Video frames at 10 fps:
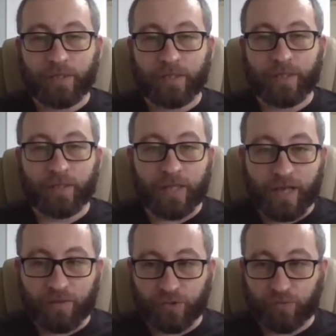it
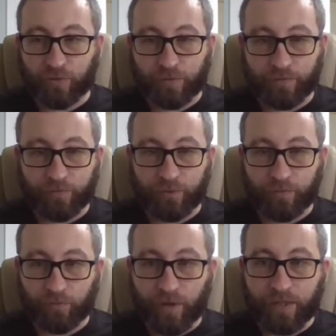allows for
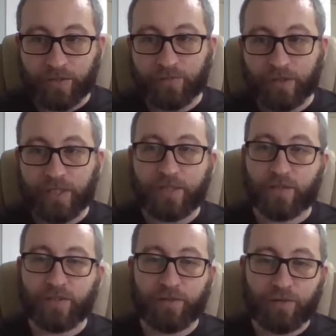relatively
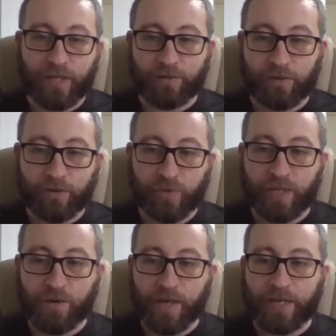easy.
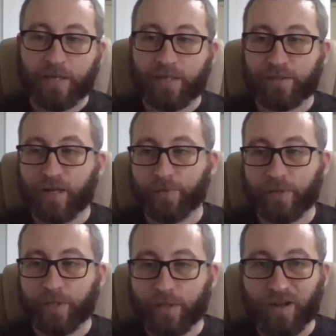Arduino IDE is not
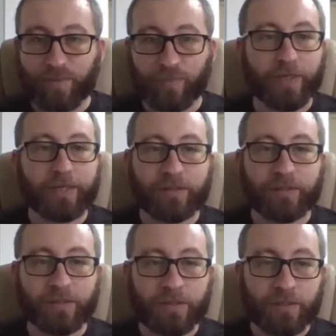really a
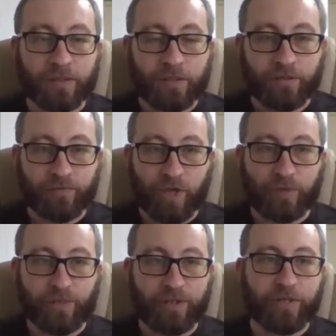complex
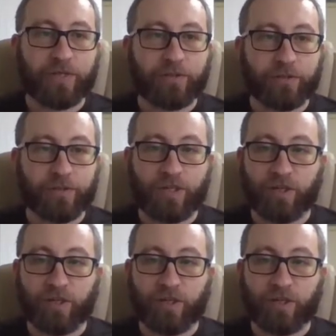development thing to set